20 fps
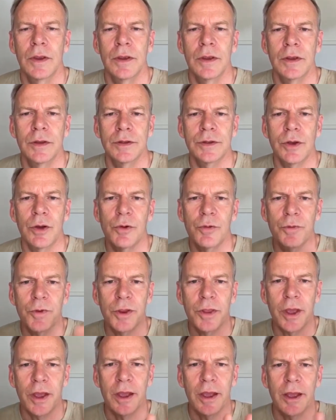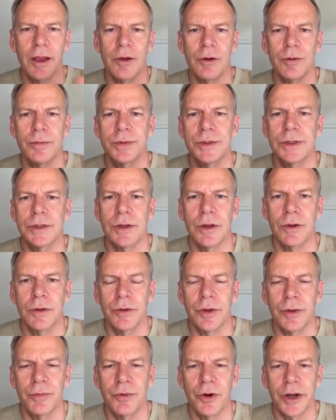So hopefully that helps on the
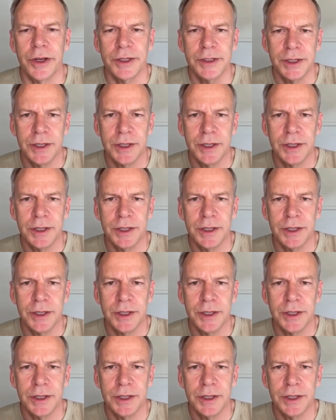pricing.